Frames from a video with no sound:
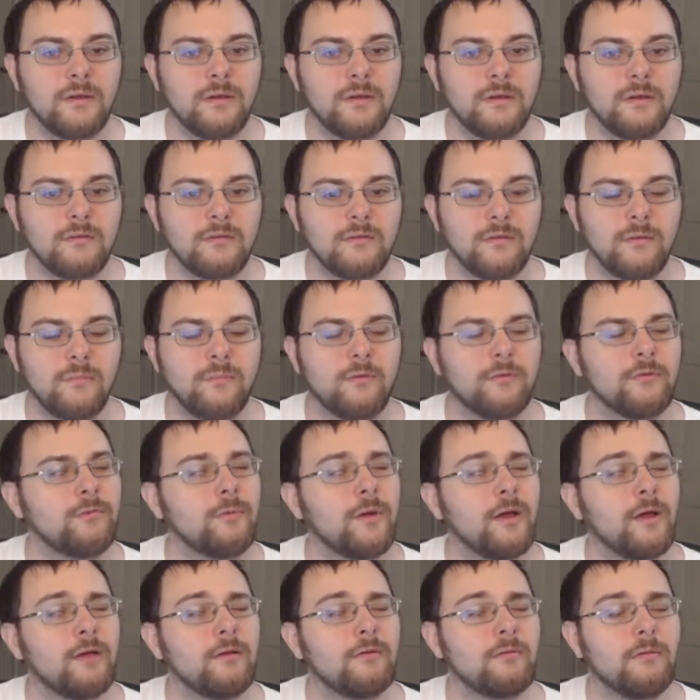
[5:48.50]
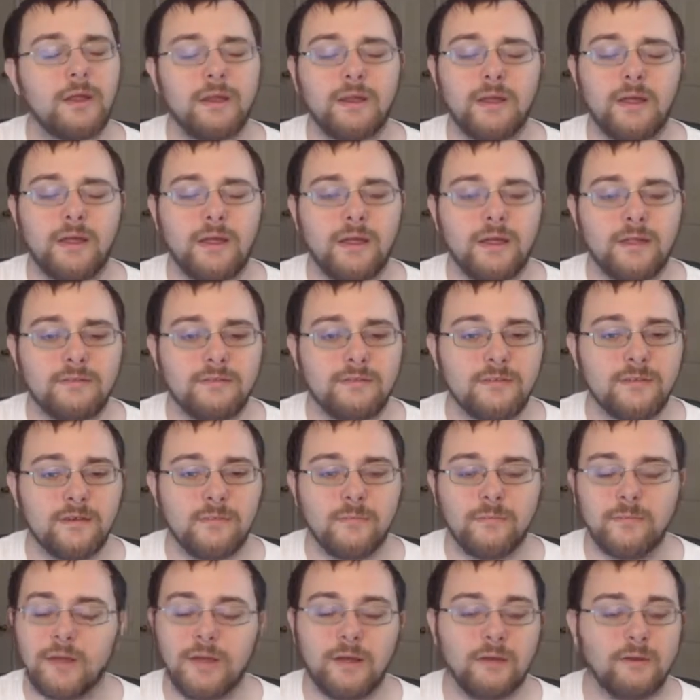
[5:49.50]
Simple smile? Why did I add
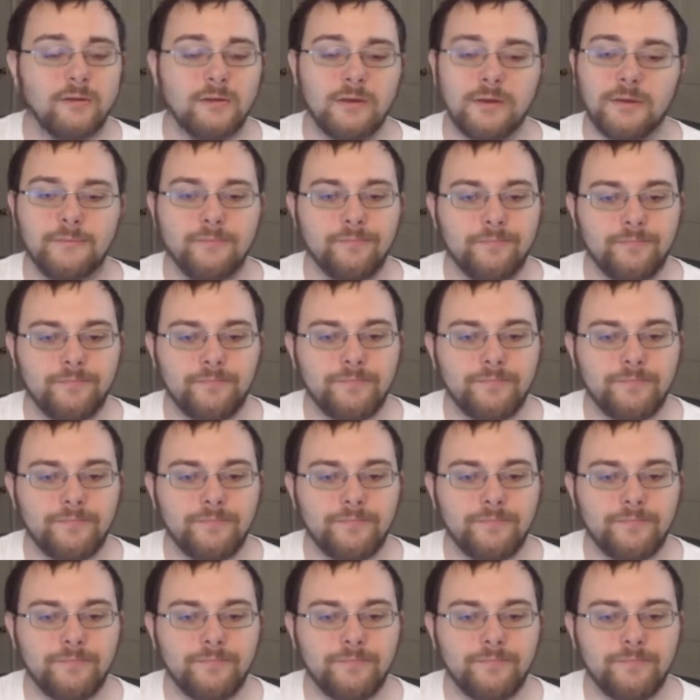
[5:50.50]
simple? I don't know.